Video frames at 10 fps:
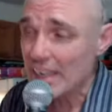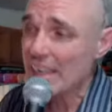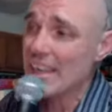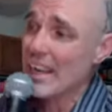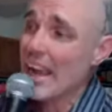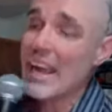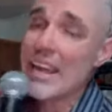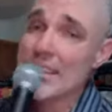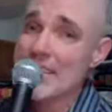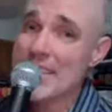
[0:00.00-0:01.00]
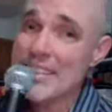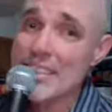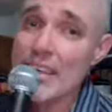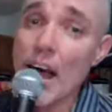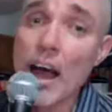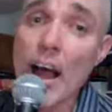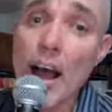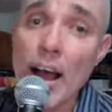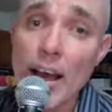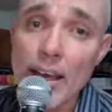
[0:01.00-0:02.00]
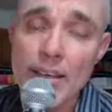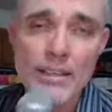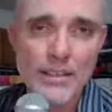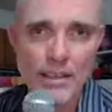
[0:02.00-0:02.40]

It has died.